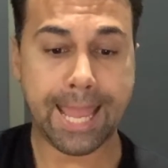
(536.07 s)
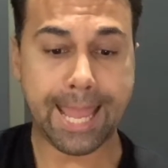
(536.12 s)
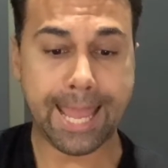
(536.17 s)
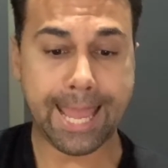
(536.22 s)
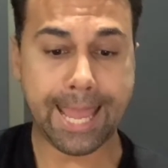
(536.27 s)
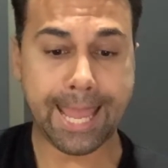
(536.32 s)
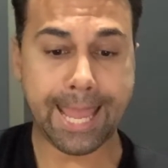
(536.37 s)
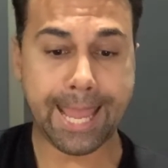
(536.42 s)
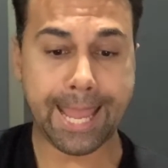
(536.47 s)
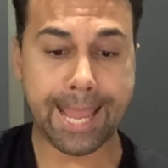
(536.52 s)

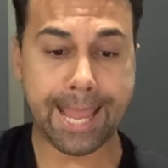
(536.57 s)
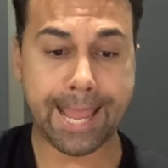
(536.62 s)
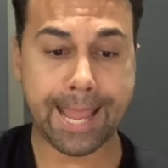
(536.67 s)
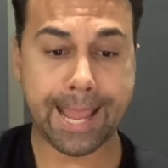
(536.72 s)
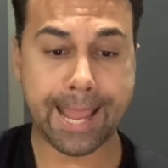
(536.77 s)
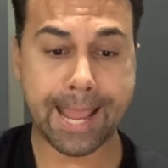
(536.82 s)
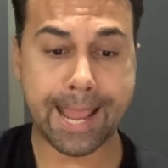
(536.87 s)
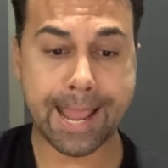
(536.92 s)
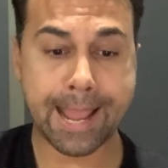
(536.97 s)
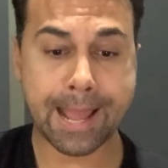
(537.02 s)

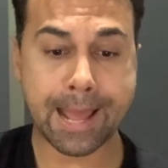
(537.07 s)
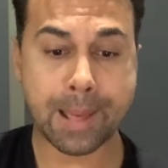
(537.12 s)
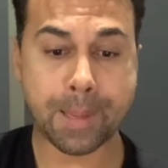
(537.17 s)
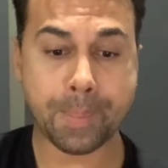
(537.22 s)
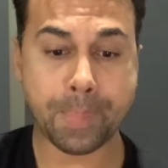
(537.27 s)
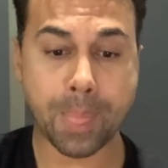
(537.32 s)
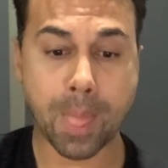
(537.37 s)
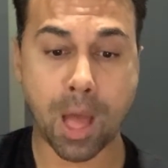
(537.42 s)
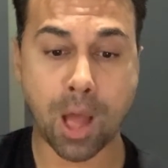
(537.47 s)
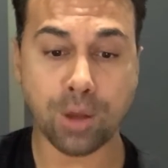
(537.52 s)

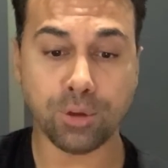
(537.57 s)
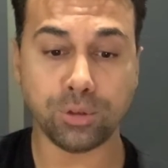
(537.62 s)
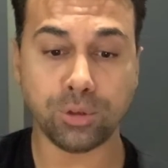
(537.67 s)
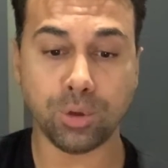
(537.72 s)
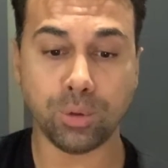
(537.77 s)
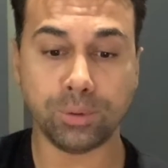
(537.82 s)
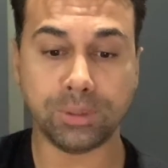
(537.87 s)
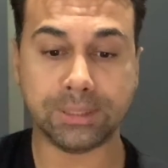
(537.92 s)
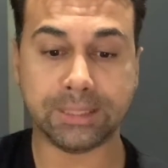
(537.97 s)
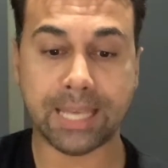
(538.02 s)
And
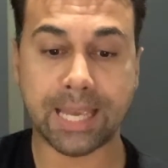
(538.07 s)
also